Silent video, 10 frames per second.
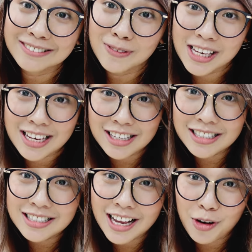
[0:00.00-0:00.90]

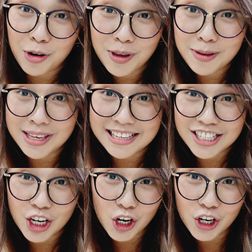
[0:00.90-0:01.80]
because our baby
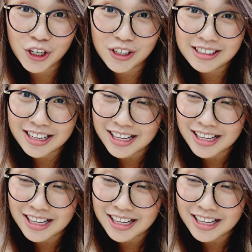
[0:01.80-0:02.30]
is a girl.